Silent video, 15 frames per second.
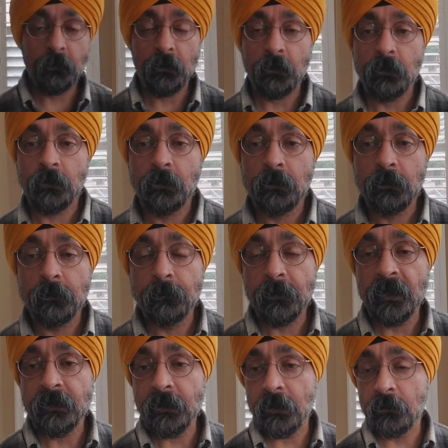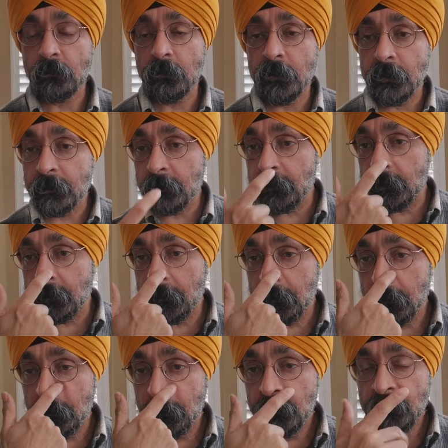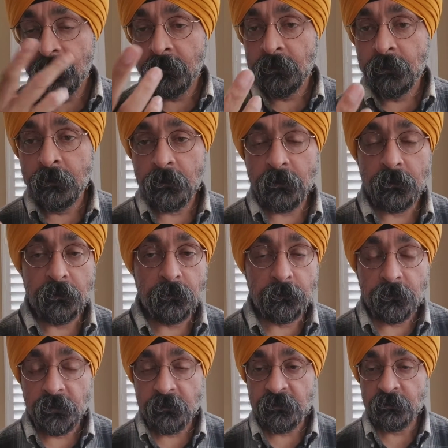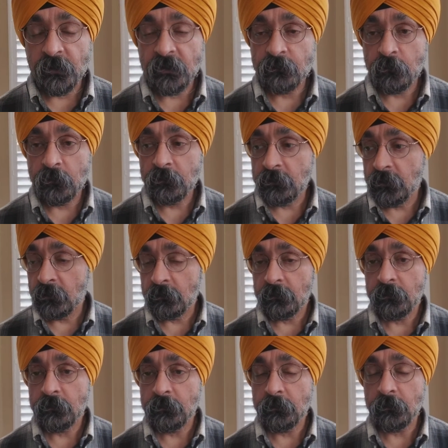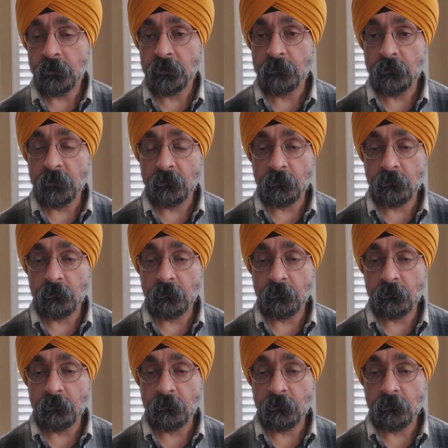my calculator, maybe smartphone, you can